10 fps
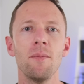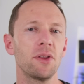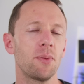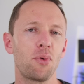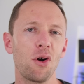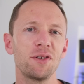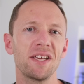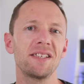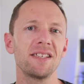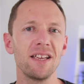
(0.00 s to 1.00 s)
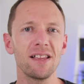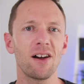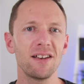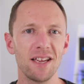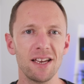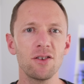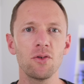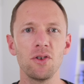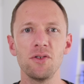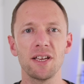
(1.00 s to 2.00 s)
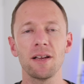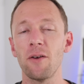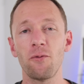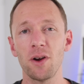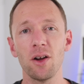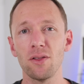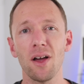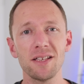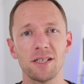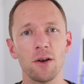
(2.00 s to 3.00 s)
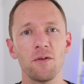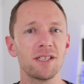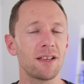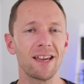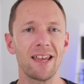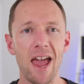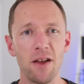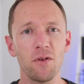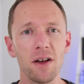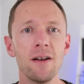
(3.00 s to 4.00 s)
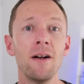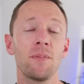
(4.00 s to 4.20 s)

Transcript: but the process is nearly identical using a free online service like Canva